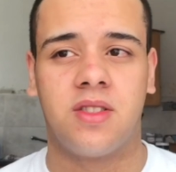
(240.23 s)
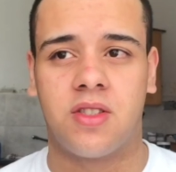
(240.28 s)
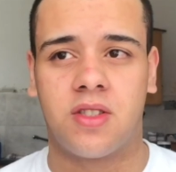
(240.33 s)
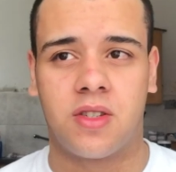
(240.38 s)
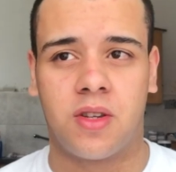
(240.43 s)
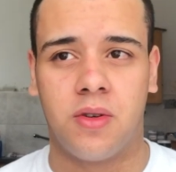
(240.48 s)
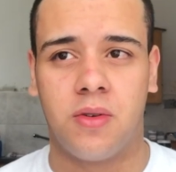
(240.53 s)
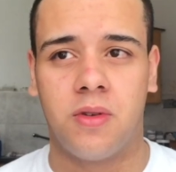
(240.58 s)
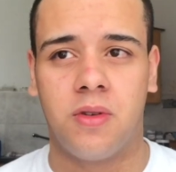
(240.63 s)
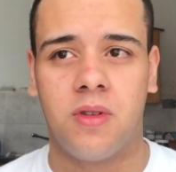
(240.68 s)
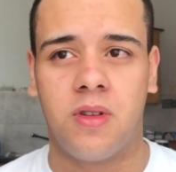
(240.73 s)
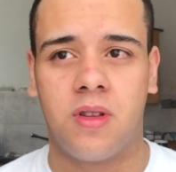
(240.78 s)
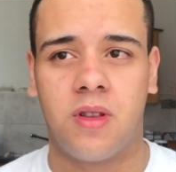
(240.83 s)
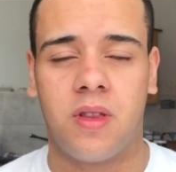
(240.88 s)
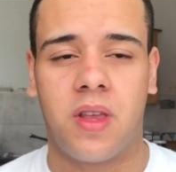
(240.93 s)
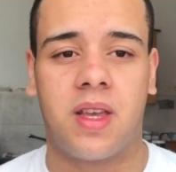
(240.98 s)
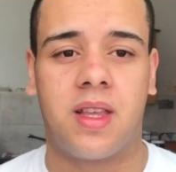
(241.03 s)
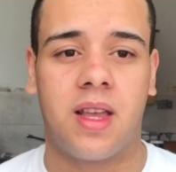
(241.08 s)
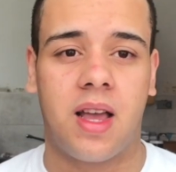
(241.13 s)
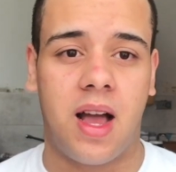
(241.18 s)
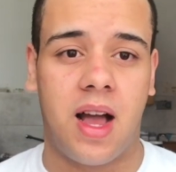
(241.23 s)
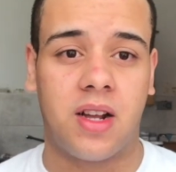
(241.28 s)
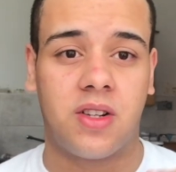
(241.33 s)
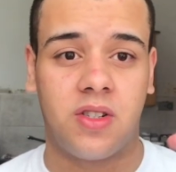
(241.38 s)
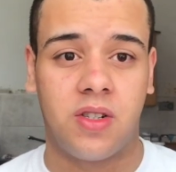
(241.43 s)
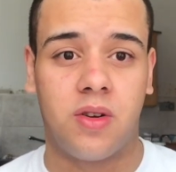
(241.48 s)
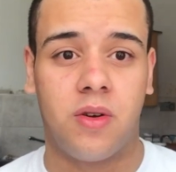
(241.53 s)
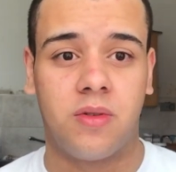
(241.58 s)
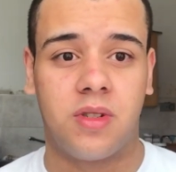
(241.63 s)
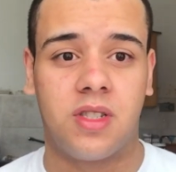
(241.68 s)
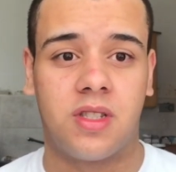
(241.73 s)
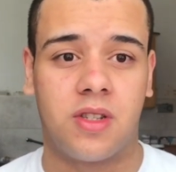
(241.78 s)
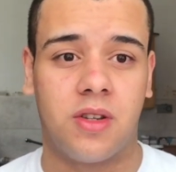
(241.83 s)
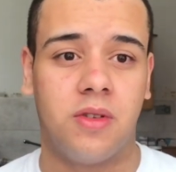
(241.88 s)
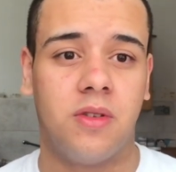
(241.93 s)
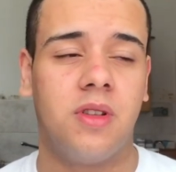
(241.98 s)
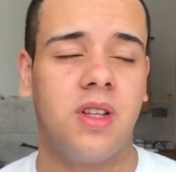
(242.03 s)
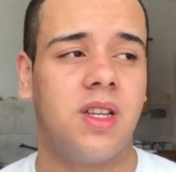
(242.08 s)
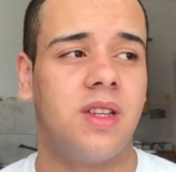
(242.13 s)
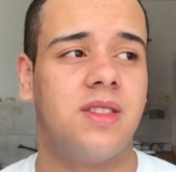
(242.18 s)
school, like actually going to
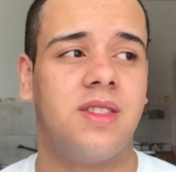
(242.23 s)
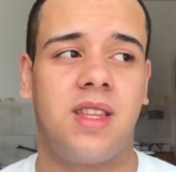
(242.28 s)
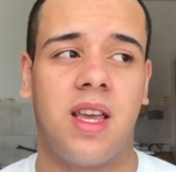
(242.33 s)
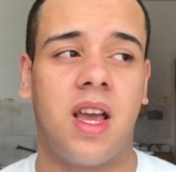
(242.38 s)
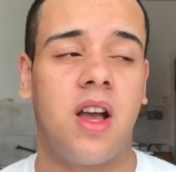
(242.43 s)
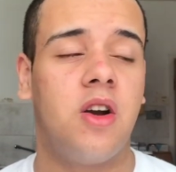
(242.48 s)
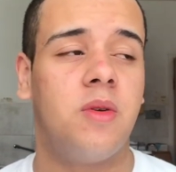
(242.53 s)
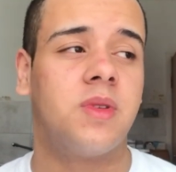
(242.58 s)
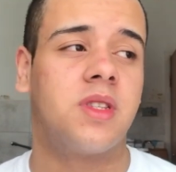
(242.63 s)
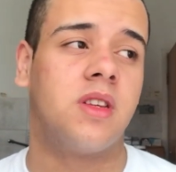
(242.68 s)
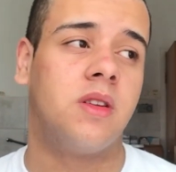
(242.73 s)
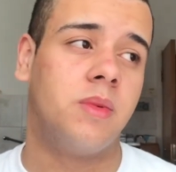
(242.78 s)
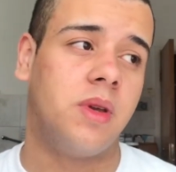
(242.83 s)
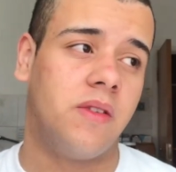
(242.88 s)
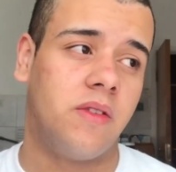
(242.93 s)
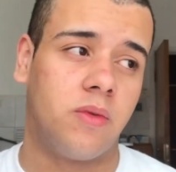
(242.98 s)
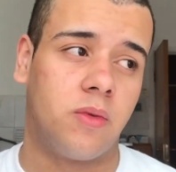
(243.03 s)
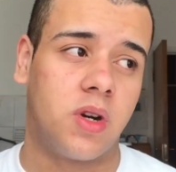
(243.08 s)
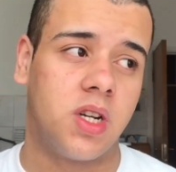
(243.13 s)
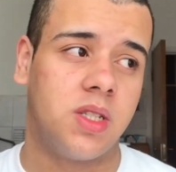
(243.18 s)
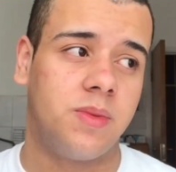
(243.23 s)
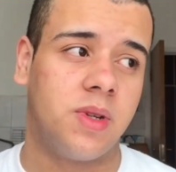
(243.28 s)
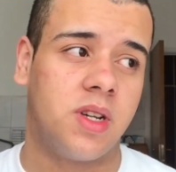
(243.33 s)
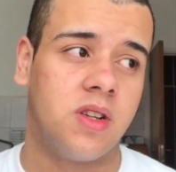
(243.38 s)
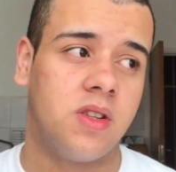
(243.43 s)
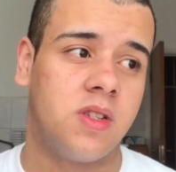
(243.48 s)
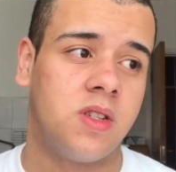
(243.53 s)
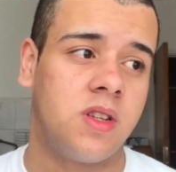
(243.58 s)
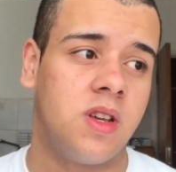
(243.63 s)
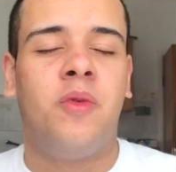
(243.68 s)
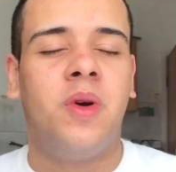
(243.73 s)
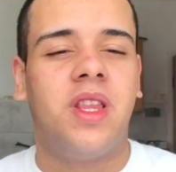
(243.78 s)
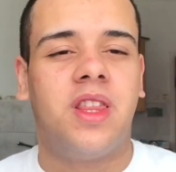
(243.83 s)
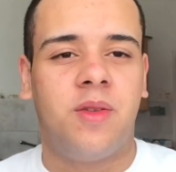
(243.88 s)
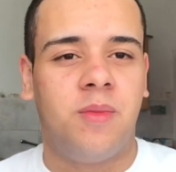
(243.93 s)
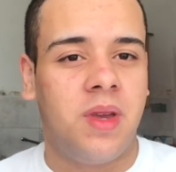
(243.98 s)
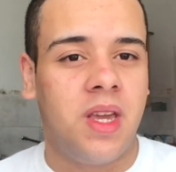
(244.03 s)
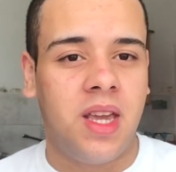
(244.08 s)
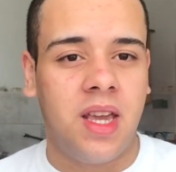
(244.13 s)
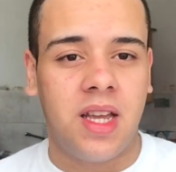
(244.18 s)
school, staying at home is gonna be even worse, because with
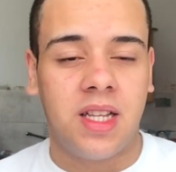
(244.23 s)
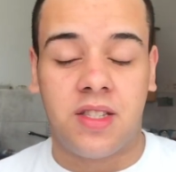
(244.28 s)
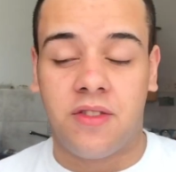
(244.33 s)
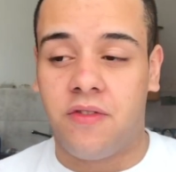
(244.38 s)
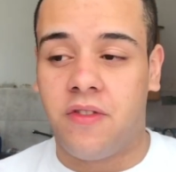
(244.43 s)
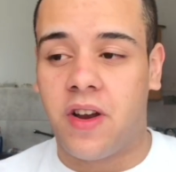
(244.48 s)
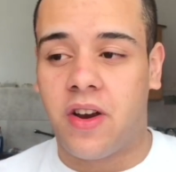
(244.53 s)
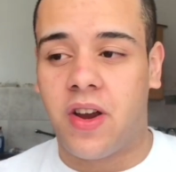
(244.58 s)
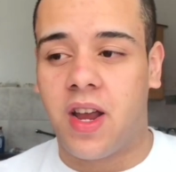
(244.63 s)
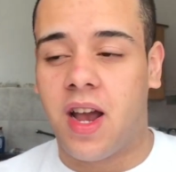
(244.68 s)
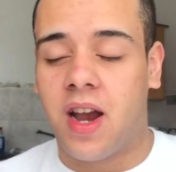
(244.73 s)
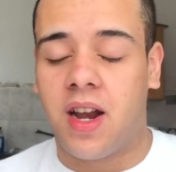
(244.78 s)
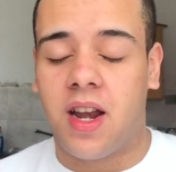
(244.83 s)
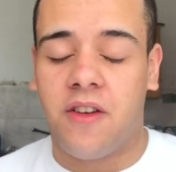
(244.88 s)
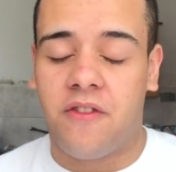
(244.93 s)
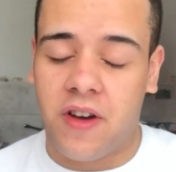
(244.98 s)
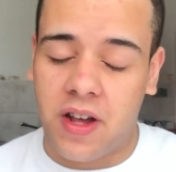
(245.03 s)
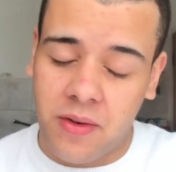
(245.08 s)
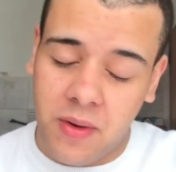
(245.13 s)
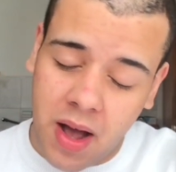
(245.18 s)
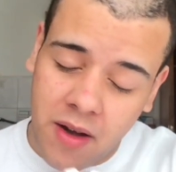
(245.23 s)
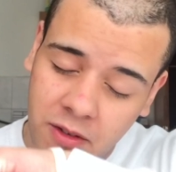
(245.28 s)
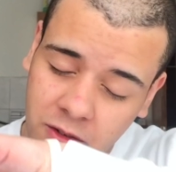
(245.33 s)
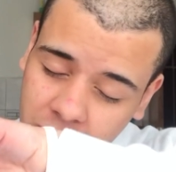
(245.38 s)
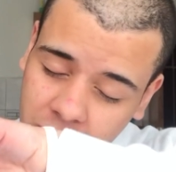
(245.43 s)
me it's very hard. If I don't have a